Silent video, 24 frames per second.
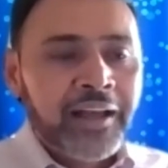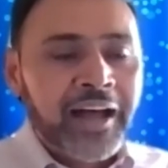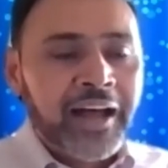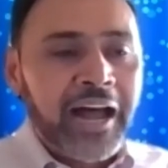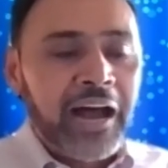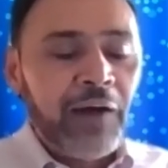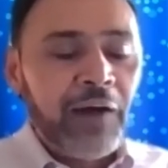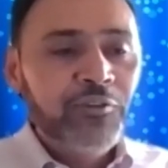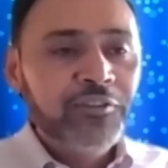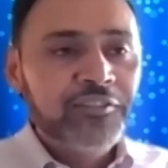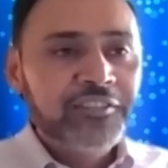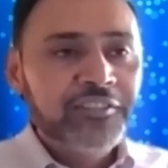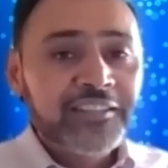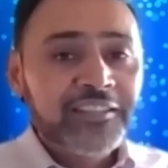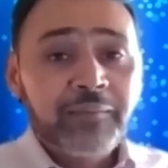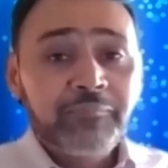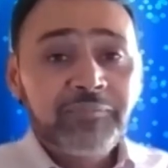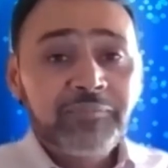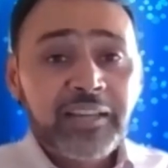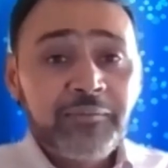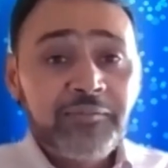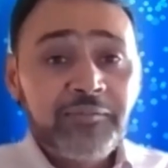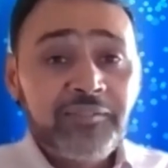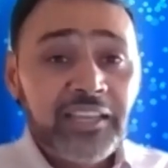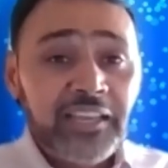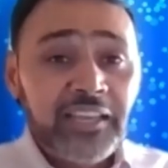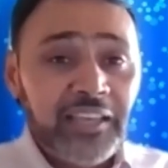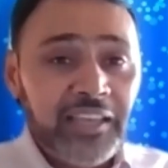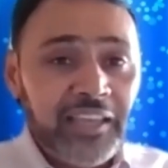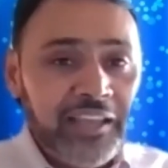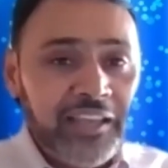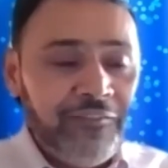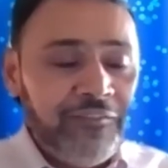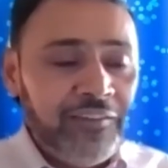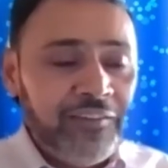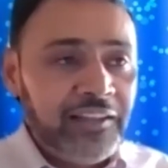I would say sometimes
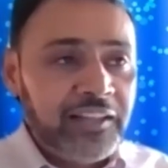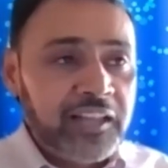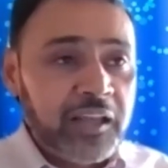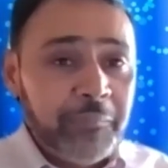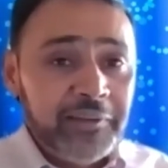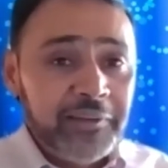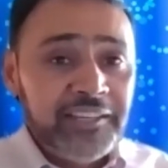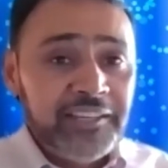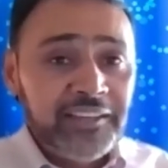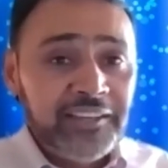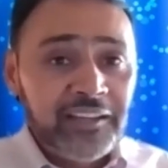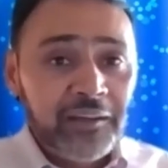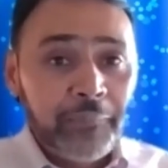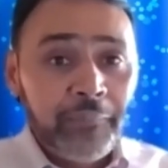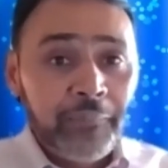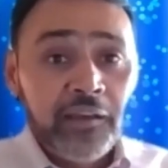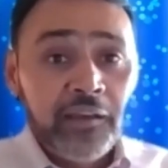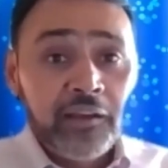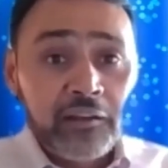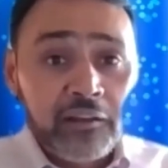even committing a mea